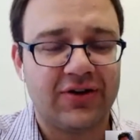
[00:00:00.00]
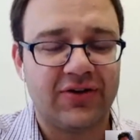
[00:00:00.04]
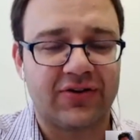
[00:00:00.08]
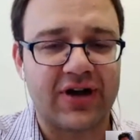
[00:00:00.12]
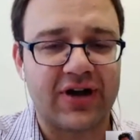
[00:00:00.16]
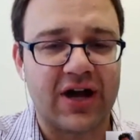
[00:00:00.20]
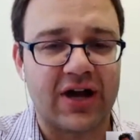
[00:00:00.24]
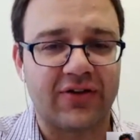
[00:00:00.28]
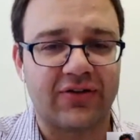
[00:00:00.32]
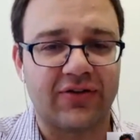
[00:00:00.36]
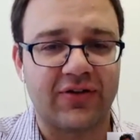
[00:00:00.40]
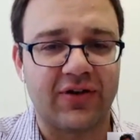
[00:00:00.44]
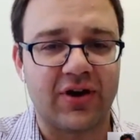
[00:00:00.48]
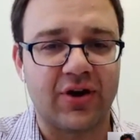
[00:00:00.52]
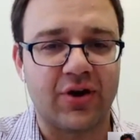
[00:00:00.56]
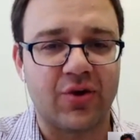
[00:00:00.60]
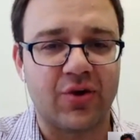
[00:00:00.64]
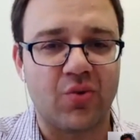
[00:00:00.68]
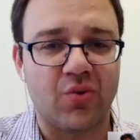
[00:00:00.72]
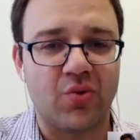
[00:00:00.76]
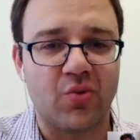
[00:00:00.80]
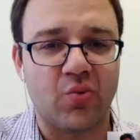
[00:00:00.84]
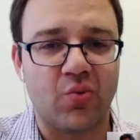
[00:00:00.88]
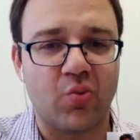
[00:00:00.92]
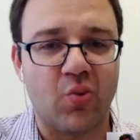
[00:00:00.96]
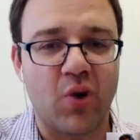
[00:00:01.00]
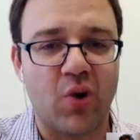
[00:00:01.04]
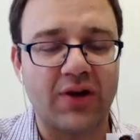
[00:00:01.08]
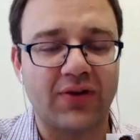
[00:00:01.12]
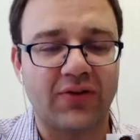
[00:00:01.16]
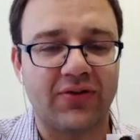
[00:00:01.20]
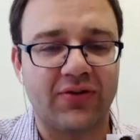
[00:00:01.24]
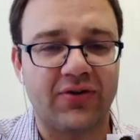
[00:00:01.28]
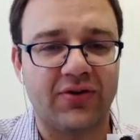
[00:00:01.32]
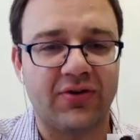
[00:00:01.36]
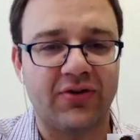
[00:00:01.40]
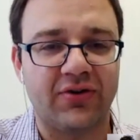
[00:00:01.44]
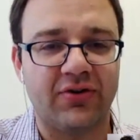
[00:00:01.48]
discussing what
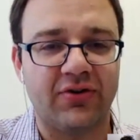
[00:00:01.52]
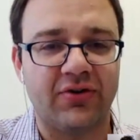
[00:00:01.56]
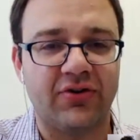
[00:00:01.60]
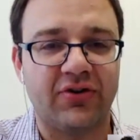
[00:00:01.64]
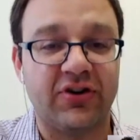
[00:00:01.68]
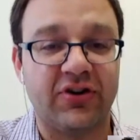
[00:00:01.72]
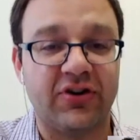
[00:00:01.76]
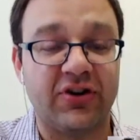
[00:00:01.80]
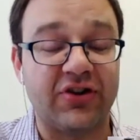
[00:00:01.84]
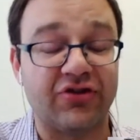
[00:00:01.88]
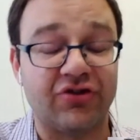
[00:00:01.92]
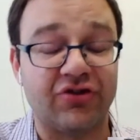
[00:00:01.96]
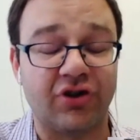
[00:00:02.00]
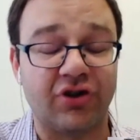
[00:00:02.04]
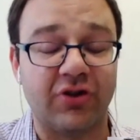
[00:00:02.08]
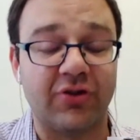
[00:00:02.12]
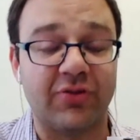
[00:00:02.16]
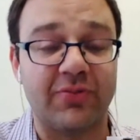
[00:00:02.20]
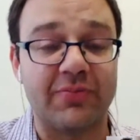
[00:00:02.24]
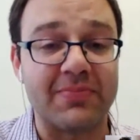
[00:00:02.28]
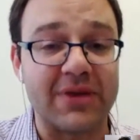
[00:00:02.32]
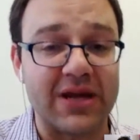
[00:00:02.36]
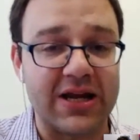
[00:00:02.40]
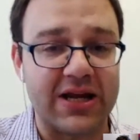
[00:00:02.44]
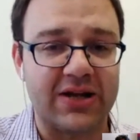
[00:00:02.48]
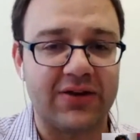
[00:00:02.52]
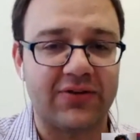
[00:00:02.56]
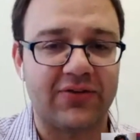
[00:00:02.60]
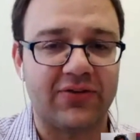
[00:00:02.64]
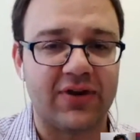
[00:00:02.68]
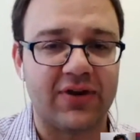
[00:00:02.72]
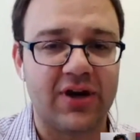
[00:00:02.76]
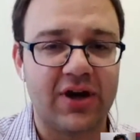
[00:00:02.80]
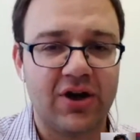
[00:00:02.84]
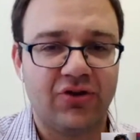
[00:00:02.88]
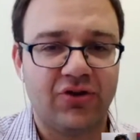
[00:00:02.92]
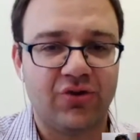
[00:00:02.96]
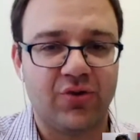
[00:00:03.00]
citizen journalism means
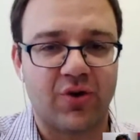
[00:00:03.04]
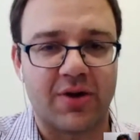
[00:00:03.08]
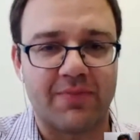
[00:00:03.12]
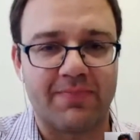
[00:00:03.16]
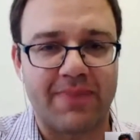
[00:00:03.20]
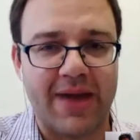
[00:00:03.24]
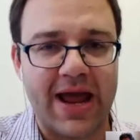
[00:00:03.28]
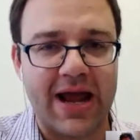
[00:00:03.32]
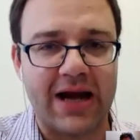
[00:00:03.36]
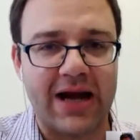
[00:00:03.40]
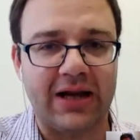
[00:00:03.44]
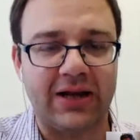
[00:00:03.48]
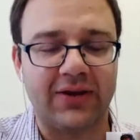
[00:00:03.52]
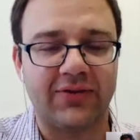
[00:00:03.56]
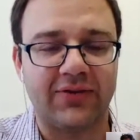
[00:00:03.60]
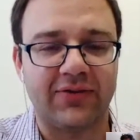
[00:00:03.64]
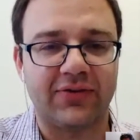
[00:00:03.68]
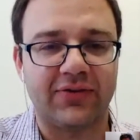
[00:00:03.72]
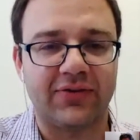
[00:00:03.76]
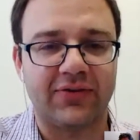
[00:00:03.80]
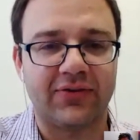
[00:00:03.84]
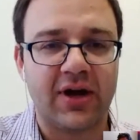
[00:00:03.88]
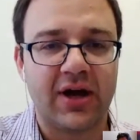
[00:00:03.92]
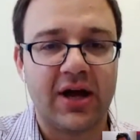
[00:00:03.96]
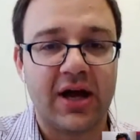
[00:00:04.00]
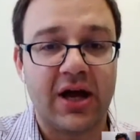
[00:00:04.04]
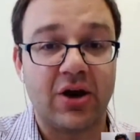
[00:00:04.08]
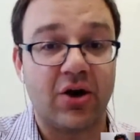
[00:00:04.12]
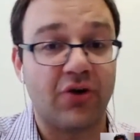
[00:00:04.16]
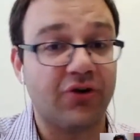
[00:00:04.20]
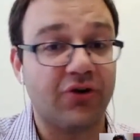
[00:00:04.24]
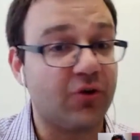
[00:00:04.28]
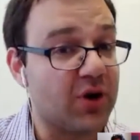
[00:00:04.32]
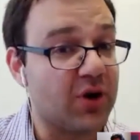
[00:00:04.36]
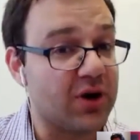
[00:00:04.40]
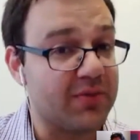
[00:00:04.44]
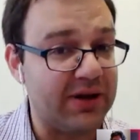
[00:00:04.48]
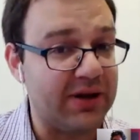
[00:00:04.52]
to our panelists and
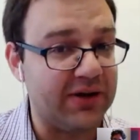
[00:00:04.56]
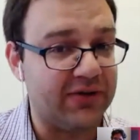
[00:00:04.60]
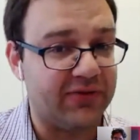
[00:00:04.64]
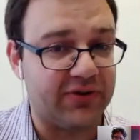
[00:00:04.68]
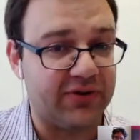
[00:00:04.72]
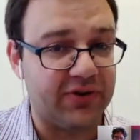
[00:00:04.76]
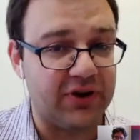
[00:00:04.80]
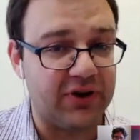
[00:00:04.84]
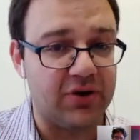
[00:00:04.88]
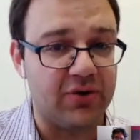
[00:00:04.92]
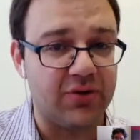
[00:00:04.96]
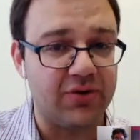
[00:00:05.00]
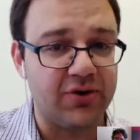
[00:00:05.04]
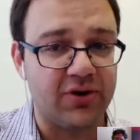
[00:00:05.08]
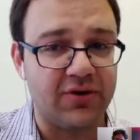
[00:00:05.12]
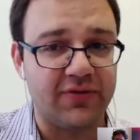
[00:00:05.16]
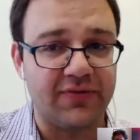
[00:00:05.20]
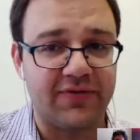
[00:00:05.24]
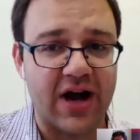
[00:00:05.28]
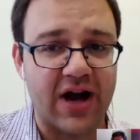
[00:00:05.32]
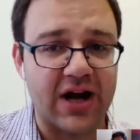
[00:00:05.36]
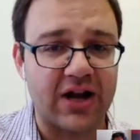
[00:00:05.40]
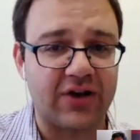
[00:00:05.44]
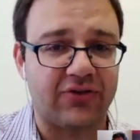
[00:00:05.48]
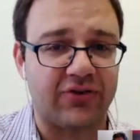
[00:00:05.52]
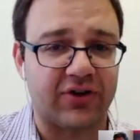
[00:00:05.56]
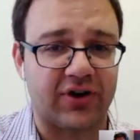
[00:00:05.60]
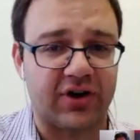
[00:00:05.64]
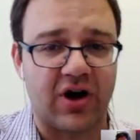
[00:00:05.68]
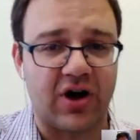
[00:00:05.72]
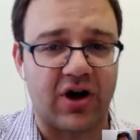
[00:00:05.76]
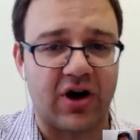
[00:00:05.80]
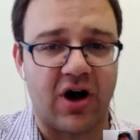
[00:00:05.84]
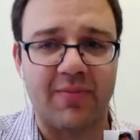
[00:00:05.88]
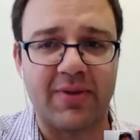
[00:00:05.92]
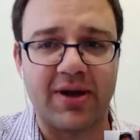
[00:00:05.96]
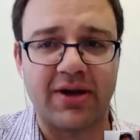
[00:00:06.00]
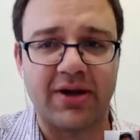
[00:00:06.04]
also what it means to you. You're invited to
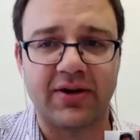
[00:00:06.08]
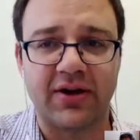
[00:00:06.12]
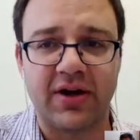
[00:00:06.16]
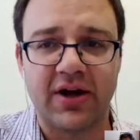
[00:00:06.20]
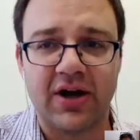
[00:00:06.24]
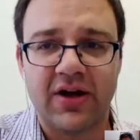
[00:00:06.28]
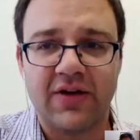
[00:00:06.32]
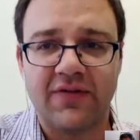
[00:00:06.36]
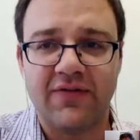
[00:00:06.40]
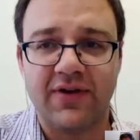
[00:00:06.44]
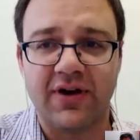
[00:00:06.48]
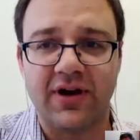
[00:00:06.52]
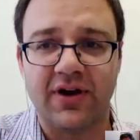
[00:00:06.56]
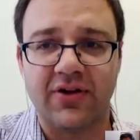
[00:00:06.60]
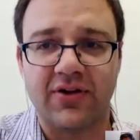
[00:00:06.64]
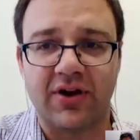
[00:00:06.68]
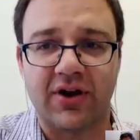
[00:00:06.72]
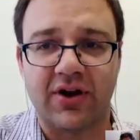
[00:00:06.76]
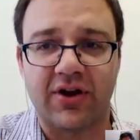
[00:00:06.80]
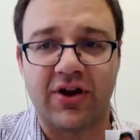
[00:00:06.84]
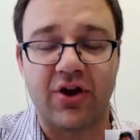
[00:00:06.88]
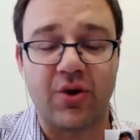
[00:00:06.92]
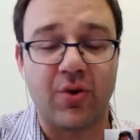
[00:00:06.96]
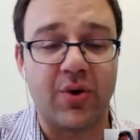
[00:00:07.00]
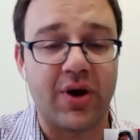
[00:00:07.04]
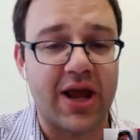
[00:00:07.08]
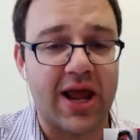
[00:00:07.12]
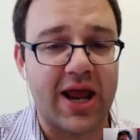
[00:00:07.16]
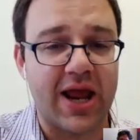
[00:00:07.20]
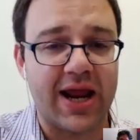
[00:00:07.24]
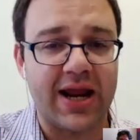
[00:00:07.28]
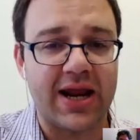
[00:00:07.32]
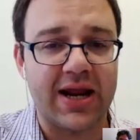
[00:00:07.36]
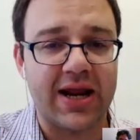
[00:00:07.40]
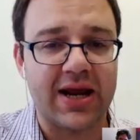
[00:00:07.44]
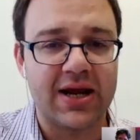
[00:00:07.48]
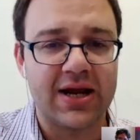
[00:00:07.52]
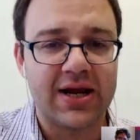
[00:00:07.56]
comment via the
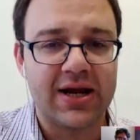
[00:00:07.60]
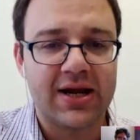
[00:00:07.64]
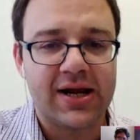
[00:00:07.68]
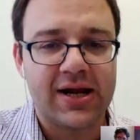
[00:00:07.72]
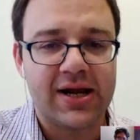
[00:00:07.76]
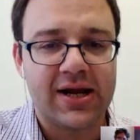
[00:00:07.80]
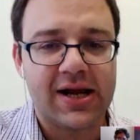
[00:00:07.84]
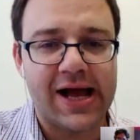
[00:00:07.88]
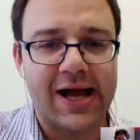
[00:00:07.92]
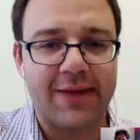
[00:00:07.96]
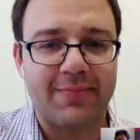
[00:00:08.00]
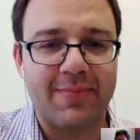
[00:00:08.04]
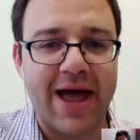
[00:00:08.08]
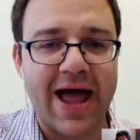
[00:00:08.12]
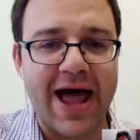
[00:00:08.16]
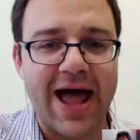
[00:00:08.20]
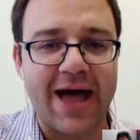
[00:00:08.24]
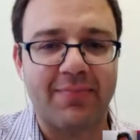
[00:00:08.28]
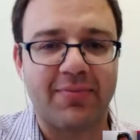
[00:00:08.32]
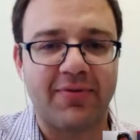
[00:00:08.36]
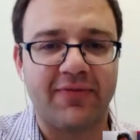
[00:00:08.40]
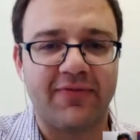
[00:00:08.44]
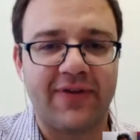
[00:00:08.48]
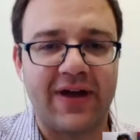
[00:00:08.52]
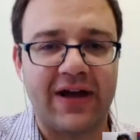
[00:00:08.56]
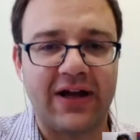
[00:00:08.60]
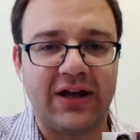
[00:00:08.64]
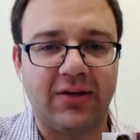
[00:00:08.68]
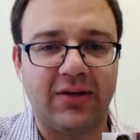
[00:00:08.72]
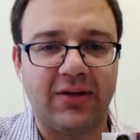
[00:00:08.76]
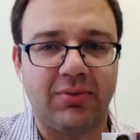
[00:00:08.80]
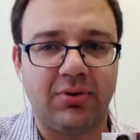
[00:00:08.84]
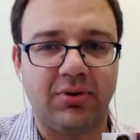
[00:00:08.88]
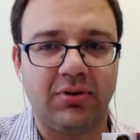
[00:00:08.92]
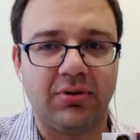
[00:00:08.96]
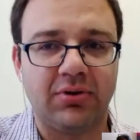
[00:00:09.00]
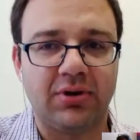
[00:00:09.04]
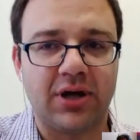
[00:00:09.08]
Q&A app
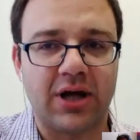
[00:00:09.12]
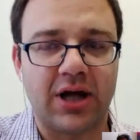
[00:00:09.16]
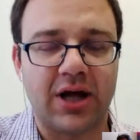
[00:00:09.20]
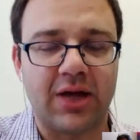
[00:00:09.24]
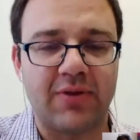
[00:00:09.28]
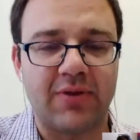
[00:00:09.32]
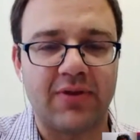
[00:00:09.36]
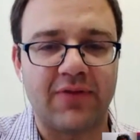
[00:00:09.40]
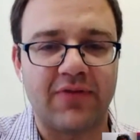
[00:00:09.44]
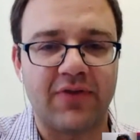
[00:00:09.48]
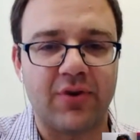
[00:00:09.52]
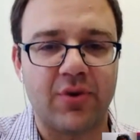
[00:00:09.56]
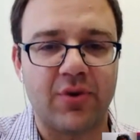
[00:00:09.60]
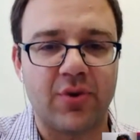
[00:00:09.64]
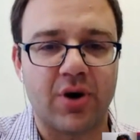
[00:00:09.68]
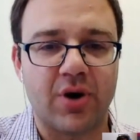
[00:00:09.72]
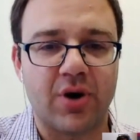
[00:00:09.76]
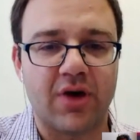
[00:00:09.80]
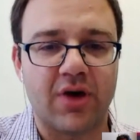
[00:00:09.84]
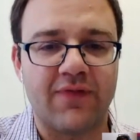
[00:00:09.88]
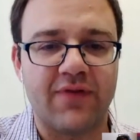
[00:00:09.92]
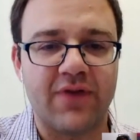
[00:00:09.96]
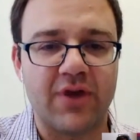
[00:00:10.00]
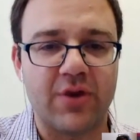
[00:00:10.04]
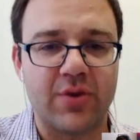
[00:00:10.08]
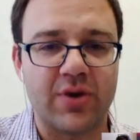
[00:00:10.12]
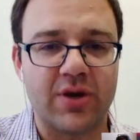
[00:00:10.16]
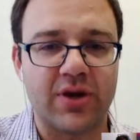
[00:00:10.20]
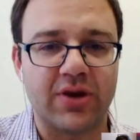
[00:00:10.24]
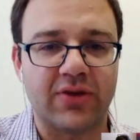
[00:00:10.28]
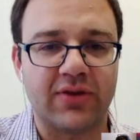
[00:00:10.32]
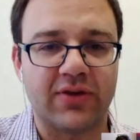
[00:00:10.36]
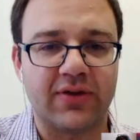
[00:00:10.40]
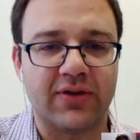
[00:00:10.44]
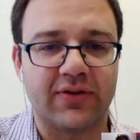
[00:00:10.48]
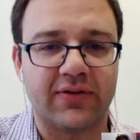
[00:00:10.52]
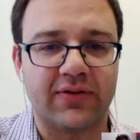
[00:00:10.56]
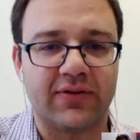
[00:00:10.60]
available if you are viewing
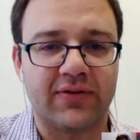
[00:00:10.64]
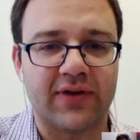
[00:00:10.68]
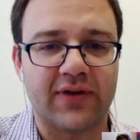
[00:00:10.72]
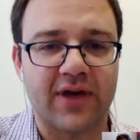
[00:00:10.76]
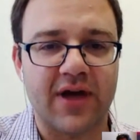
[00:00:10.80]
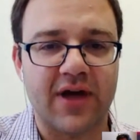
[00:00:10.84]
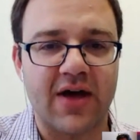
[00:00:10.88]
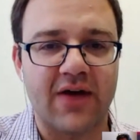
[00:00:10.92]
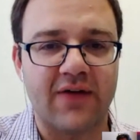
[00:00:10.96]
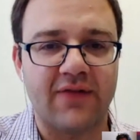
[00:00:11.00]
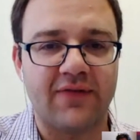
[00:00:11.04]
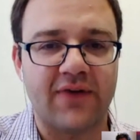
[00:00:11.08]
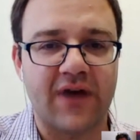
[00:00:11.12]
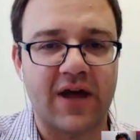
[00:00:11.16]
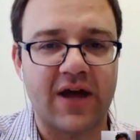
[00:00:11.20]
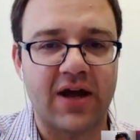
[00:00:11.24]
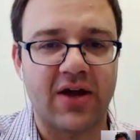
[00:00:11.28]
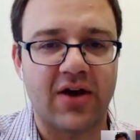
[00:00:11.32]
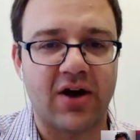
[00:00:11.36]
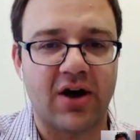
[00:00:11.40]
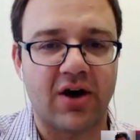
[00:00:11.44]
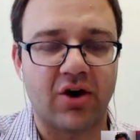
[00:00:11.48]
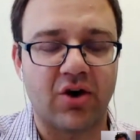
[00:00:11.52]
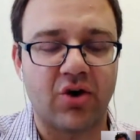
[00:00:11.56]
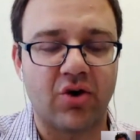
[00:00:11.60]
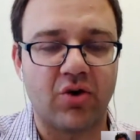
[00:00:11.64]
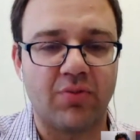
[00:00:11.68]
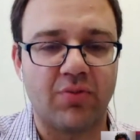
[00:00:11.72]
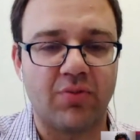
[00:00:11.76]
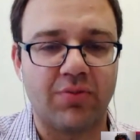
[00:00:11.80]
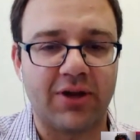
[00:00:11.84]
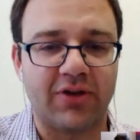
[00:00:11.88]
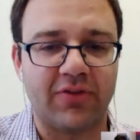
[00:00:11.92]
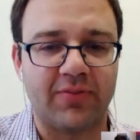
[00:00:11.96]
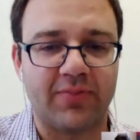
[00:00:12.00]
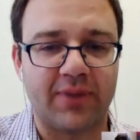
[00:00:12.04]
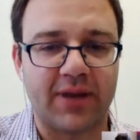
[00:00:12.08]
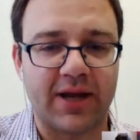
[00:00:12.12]
this via our Google
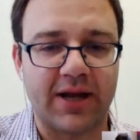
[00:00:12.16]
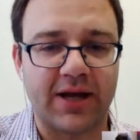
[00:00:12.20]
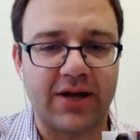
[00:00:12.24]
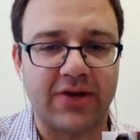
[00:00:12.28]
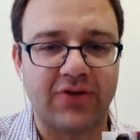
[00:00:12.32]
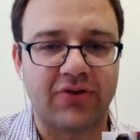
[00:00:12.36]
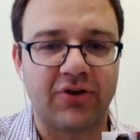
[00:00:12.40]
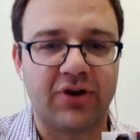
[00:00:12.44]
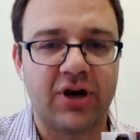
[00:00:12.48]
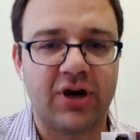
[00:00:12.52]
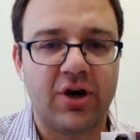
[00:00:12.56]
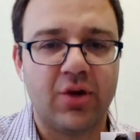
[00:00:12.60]
Plus page.